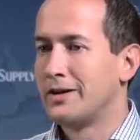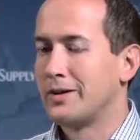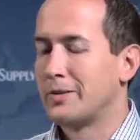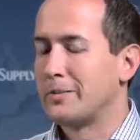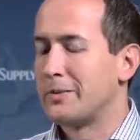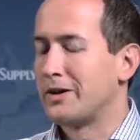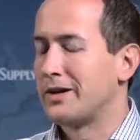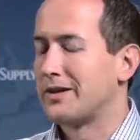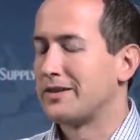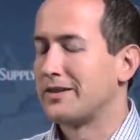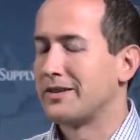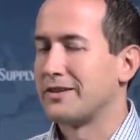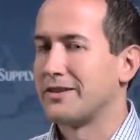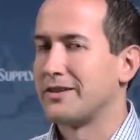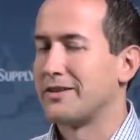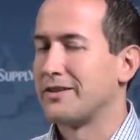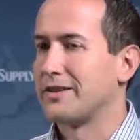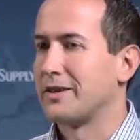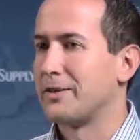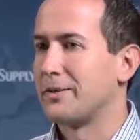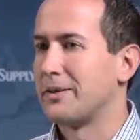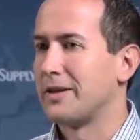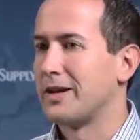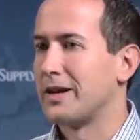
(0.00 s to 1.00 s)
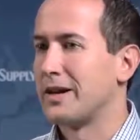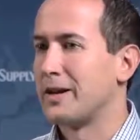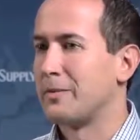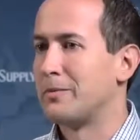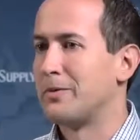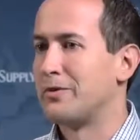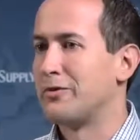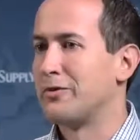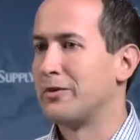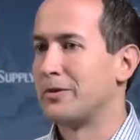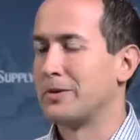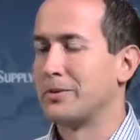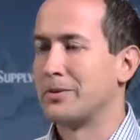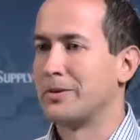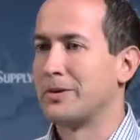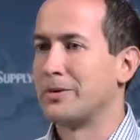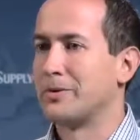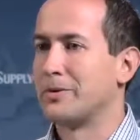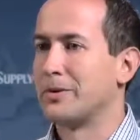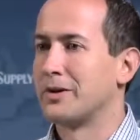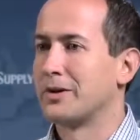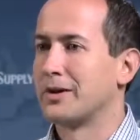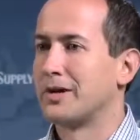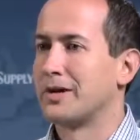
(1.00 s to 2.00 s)
processes that we had before weren't
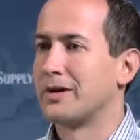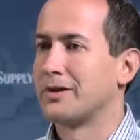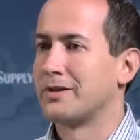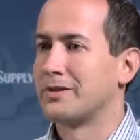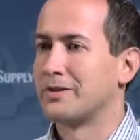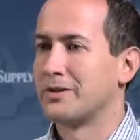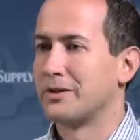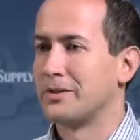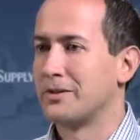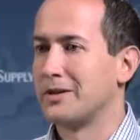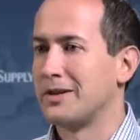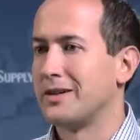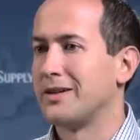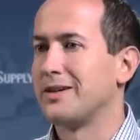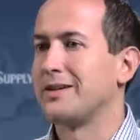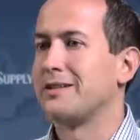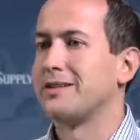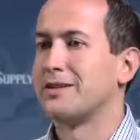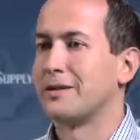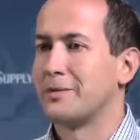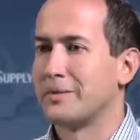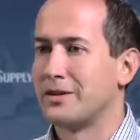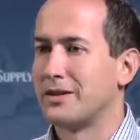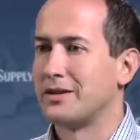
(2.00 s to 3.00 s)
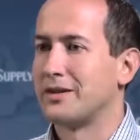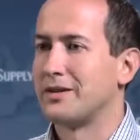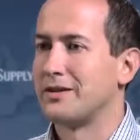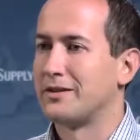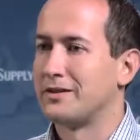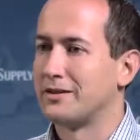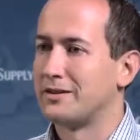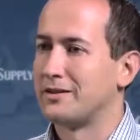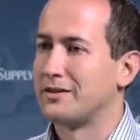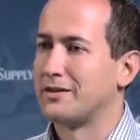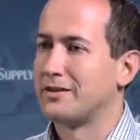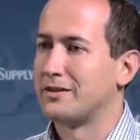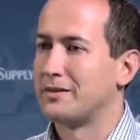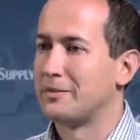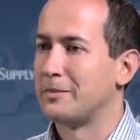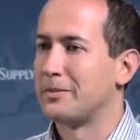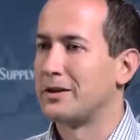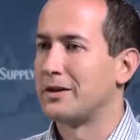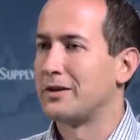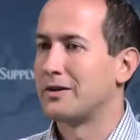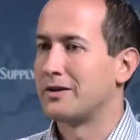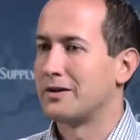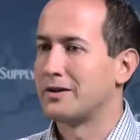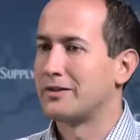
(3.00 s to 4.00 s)
working, so we needed something to
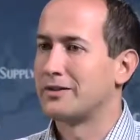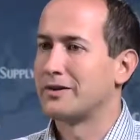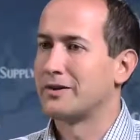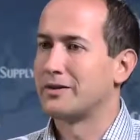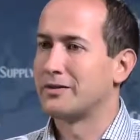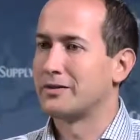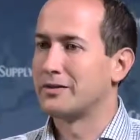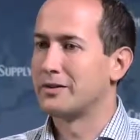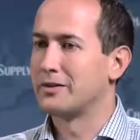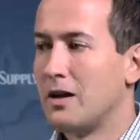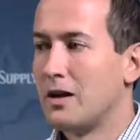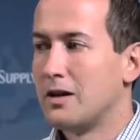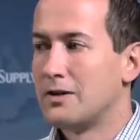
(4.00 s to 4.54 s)
better ourselves.